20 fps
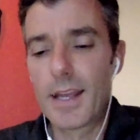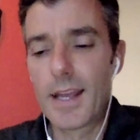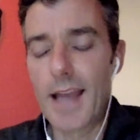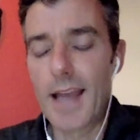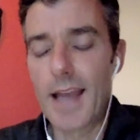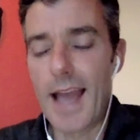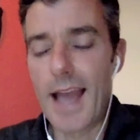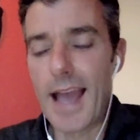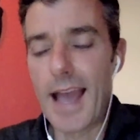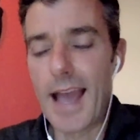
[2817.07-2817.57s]

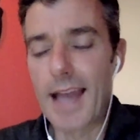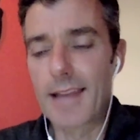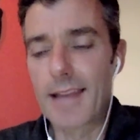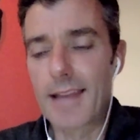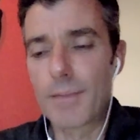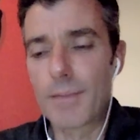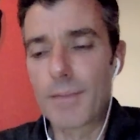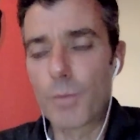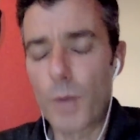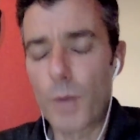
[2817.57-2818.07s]
and
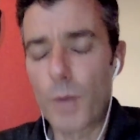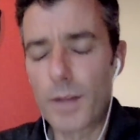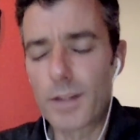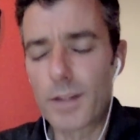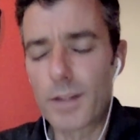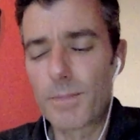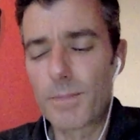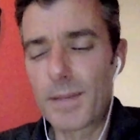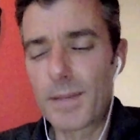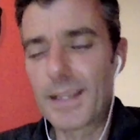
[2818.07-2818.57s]
one of
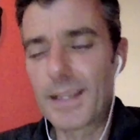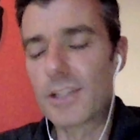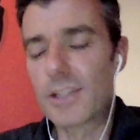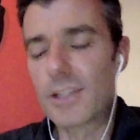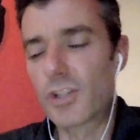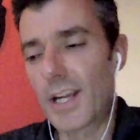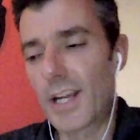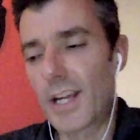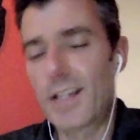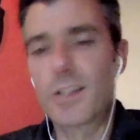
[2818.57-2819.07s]
the biggest
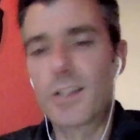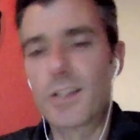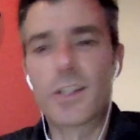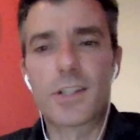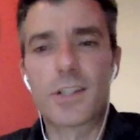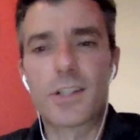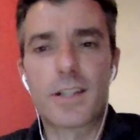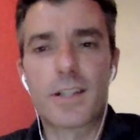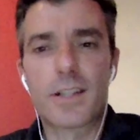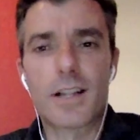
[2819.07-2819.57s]
changes
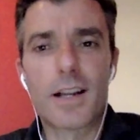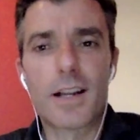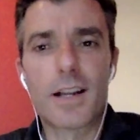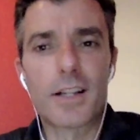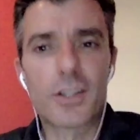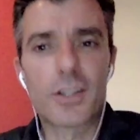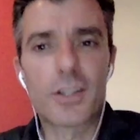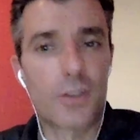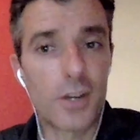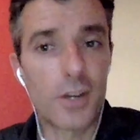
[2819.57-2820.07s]
in the
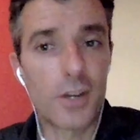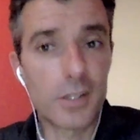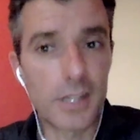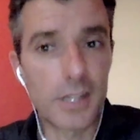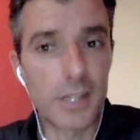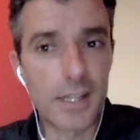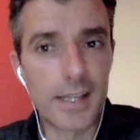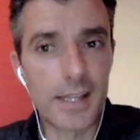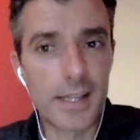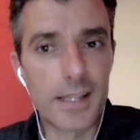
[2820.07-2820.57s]
last 30
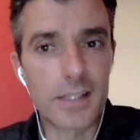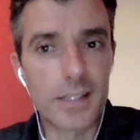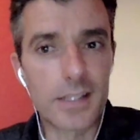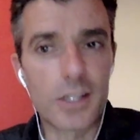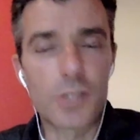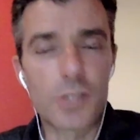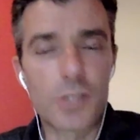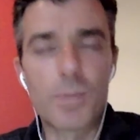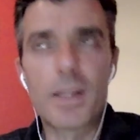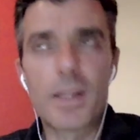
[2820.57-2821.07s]
years
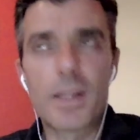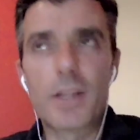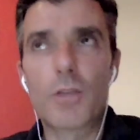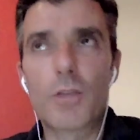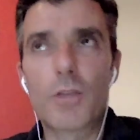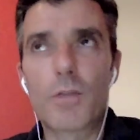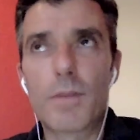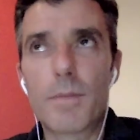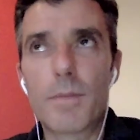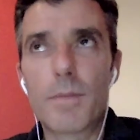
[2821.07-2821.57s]
has been the
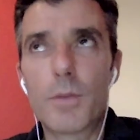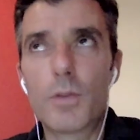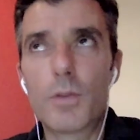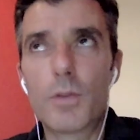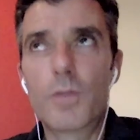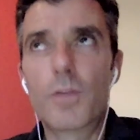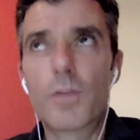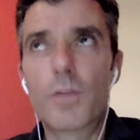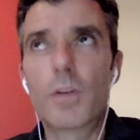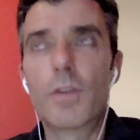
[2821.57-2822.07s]

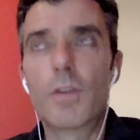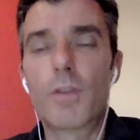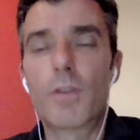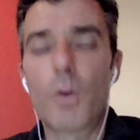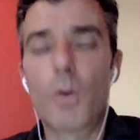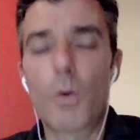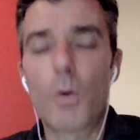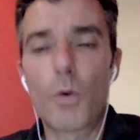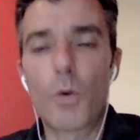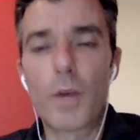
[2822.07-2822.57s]
removal of
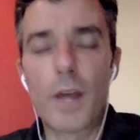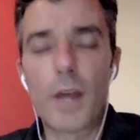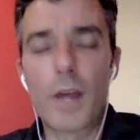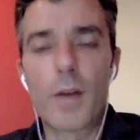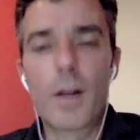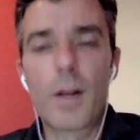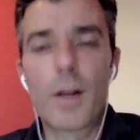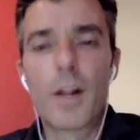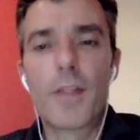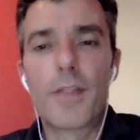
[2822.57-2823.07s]

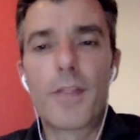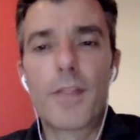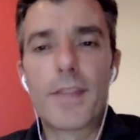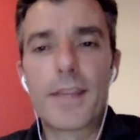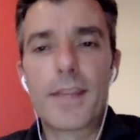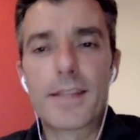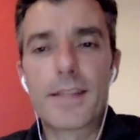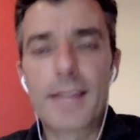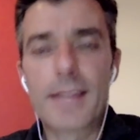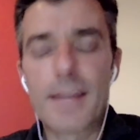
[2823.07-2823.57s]
the
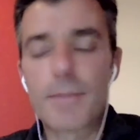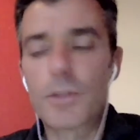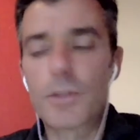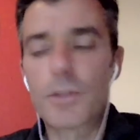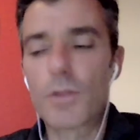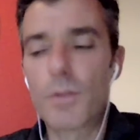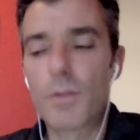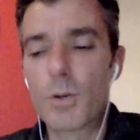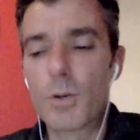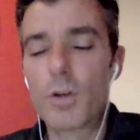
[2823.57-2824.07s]
attempt to
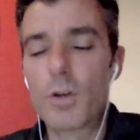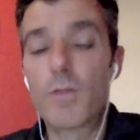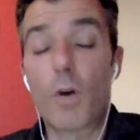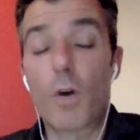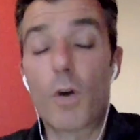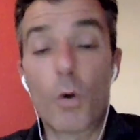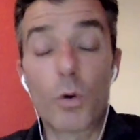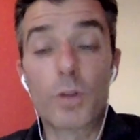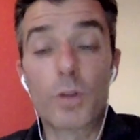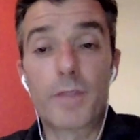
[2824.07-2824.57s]
remove all of